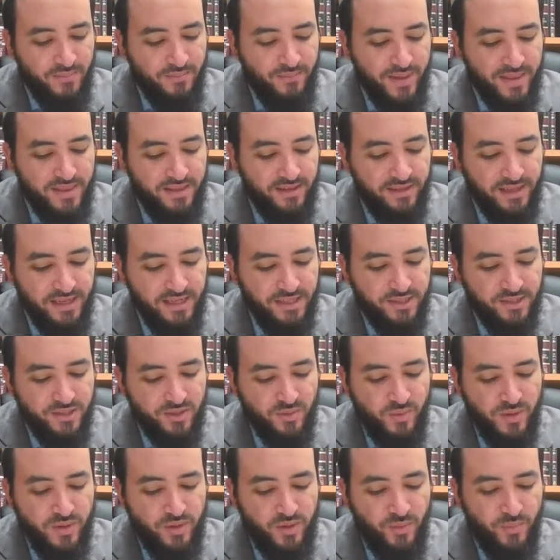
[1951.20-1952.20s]

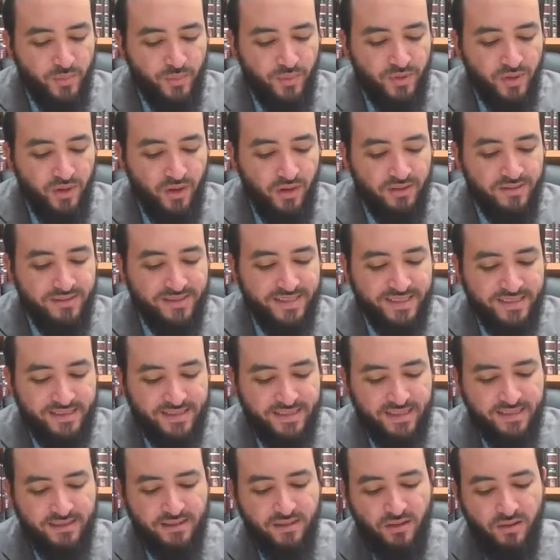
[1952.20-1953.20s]
meditations when you put on
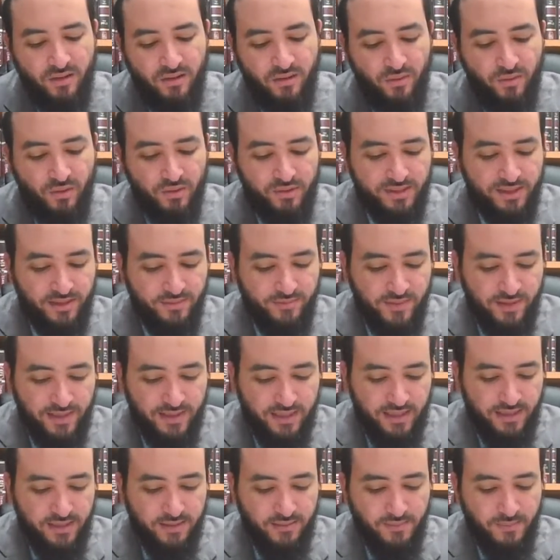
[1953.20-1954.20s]
tzitzit or
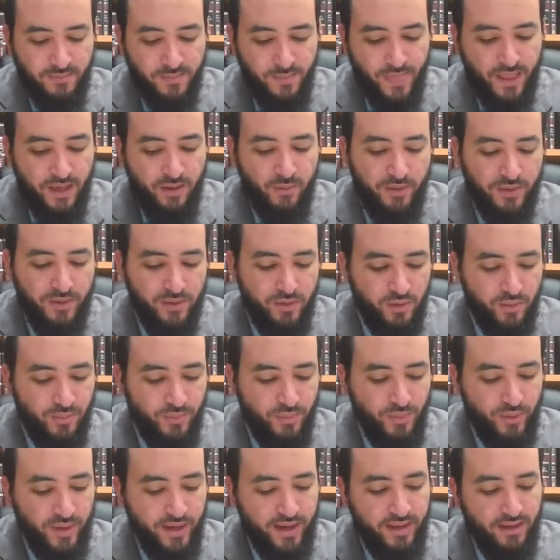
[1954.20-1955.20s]
tefillin,
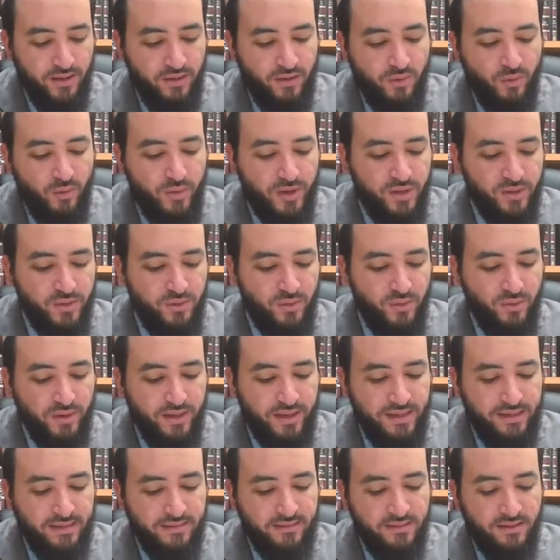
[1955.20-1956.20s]
when you pray or when
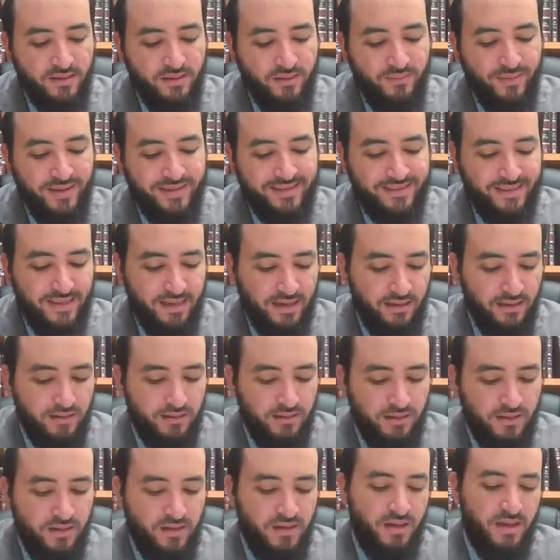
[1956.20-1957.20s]
you eat
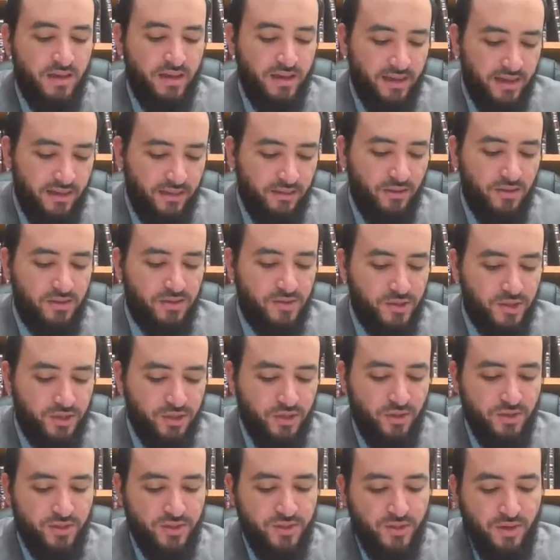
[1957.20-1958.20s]
matzah. It also
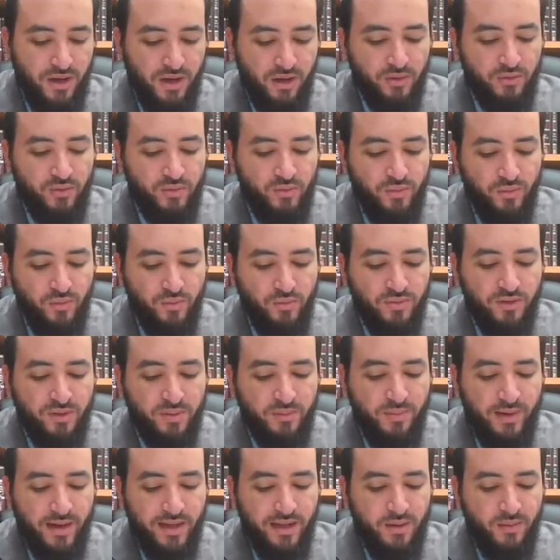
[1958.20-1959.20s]
shows you how to
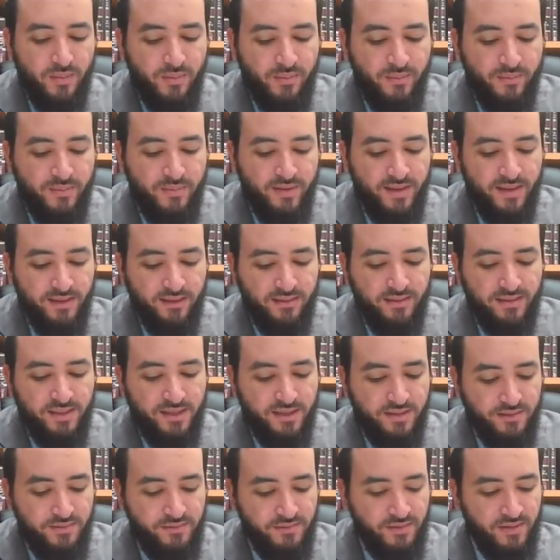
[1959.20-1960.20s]
develop
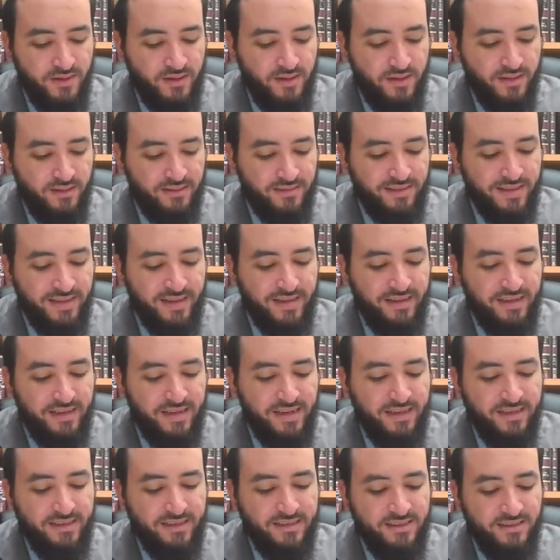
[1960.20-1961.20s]
meditative
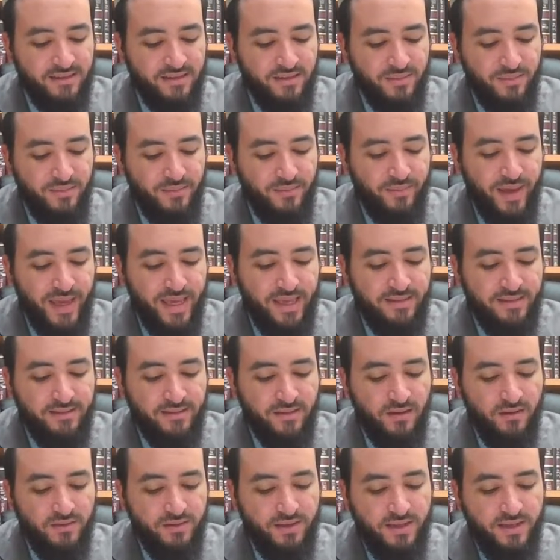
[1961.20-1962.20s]
techniques based
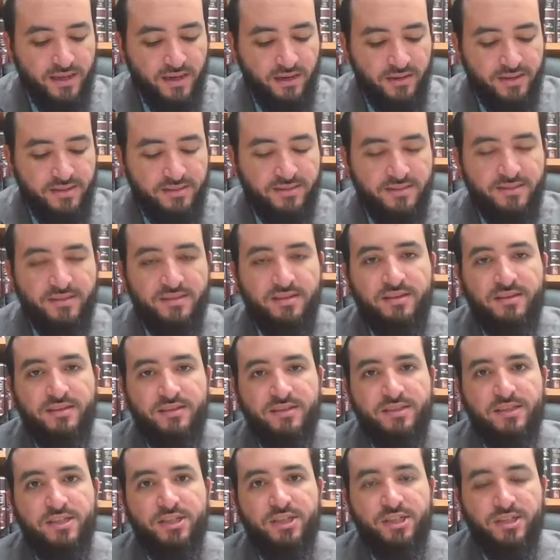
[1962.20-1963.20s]
on the Aryeh's
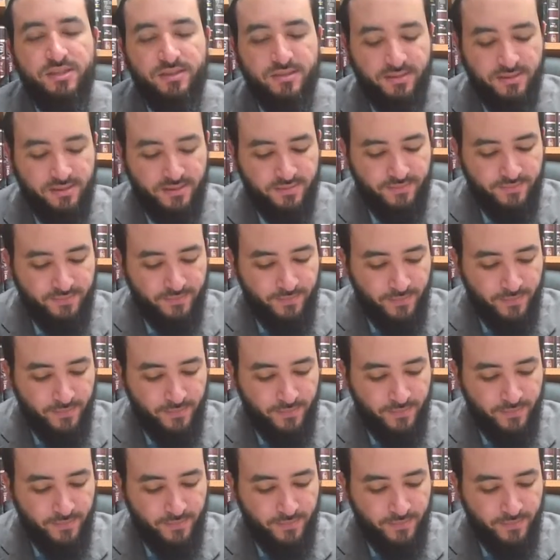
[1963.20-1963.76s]
teachings.